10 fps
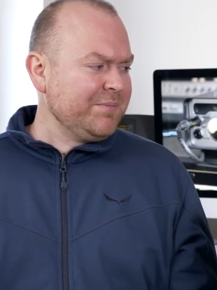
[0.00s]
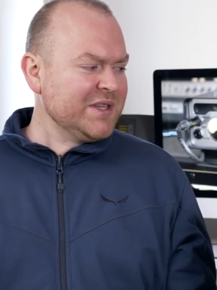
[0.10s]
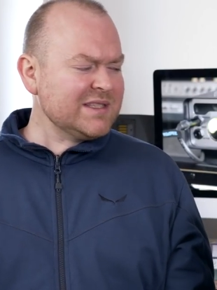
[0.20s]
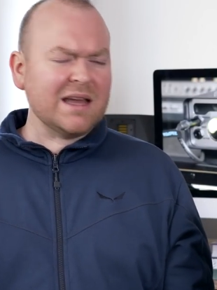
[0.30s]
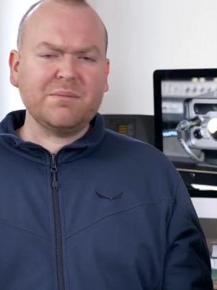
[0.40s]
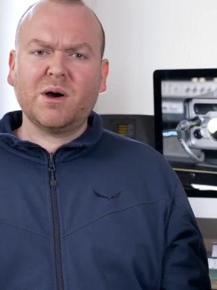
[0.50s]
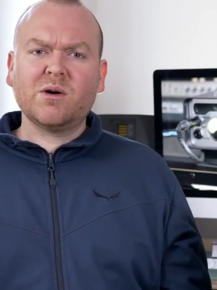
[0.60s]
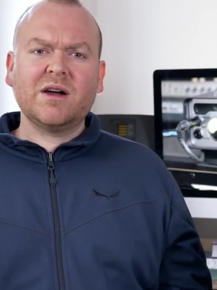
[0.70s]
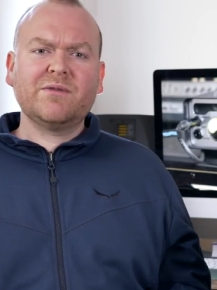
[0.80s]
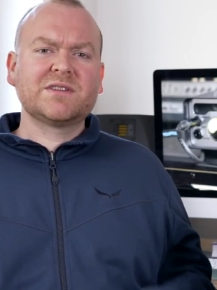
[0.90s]
This amp,
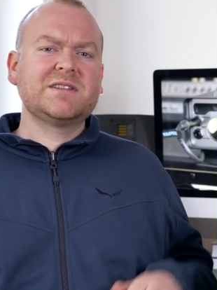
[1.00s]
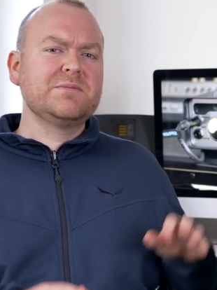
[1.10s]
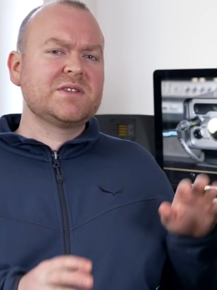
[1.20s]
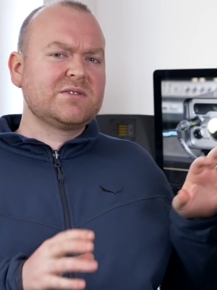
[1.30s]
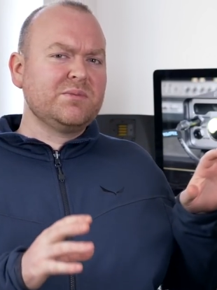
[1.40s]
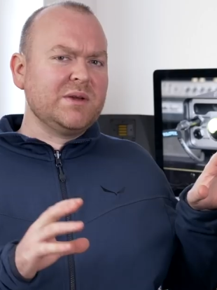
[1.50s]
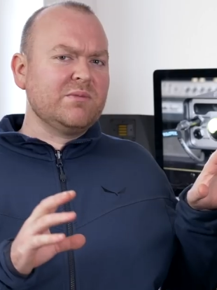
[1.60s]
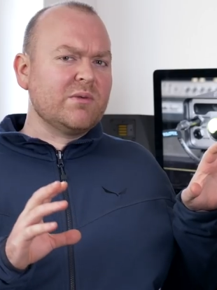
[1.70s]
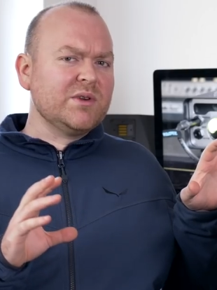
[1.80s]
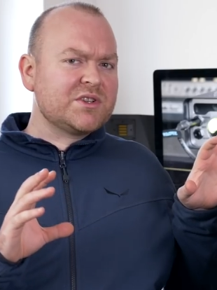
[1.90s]
however, seems to be
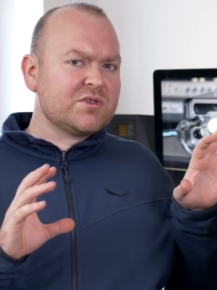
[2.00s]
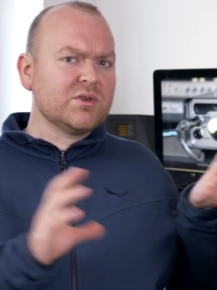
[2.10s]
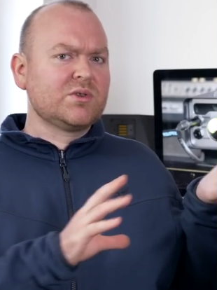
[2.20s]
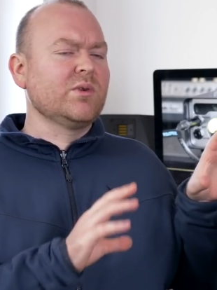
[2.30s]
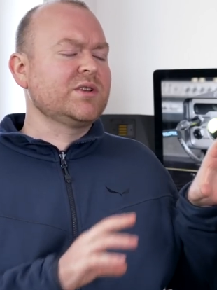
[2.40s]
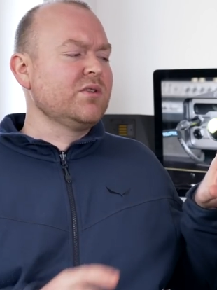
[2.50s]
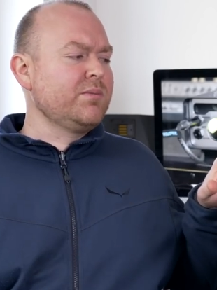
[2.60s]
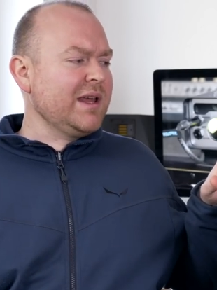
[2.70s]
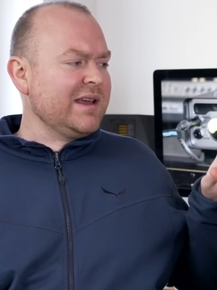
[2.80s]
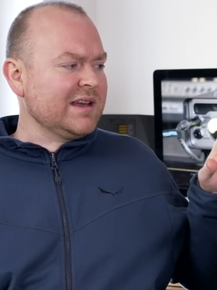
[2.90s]
very true to what you're
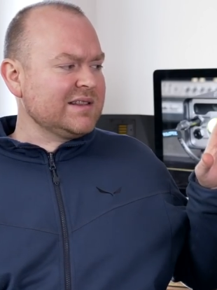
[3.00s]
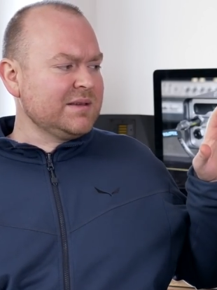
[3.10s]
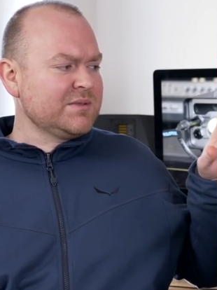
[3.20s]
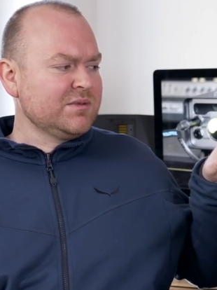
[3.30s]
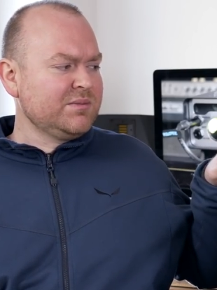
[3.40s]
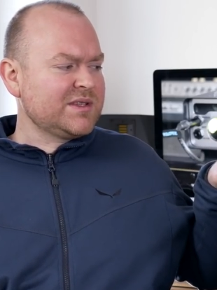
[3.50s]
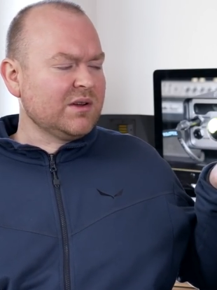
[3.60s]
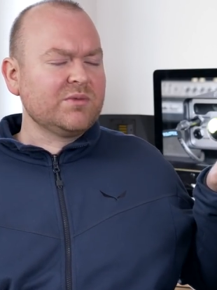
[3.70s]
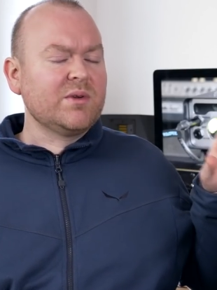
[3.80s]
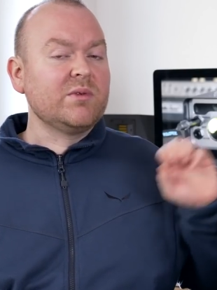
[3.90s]
playing and seems to
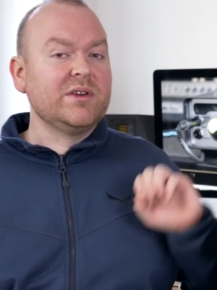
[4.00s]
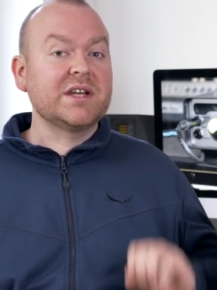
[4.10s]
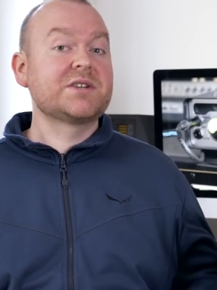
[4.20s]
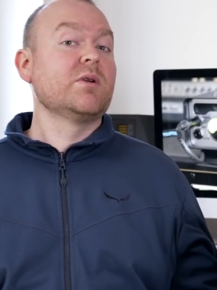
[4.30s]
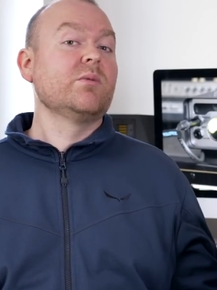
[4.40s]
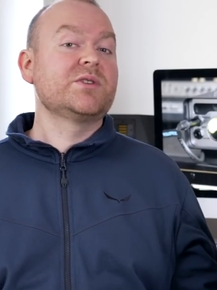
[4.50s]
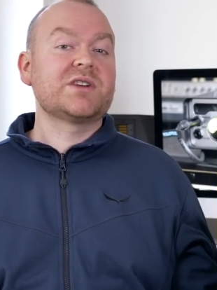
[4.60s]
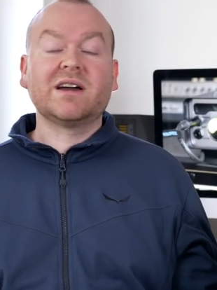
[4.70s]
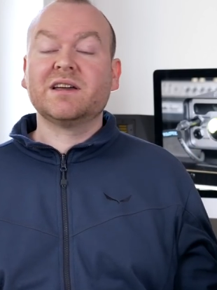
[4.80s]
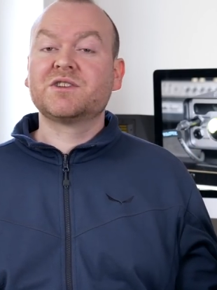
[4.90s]
sound very natural, which
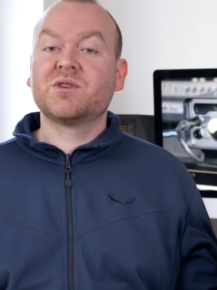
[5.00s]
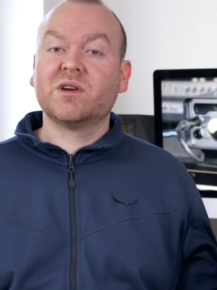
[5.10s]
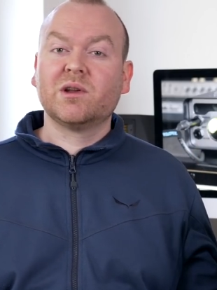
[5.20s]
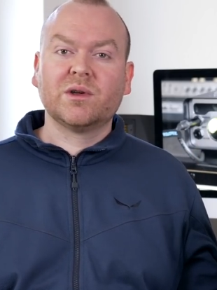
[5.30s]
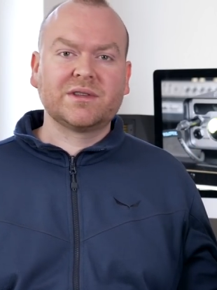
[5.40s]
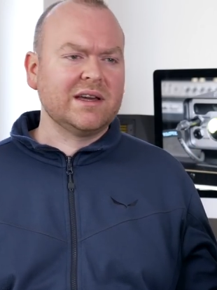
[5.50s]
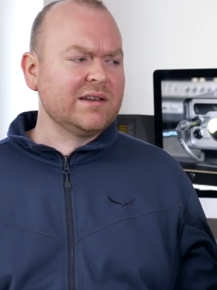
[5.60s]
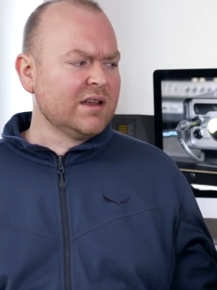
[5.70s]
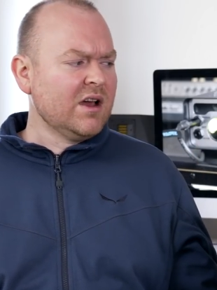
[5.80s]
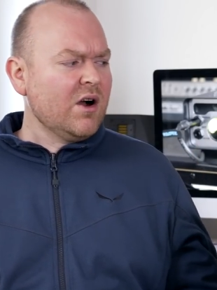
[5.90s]
I enjoy a lot.
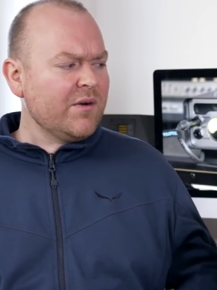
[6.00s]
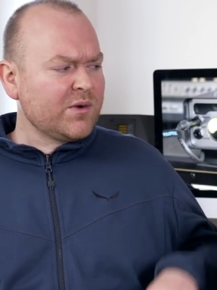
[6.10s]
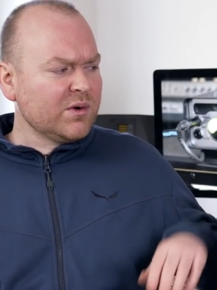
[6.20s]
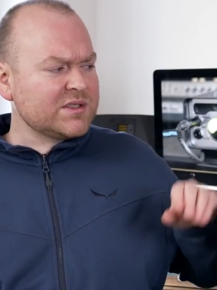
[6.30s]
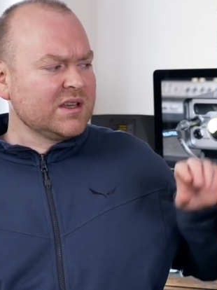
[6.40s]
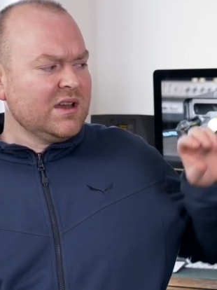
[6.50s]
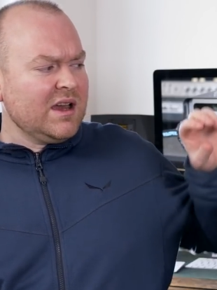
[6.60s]
And of course,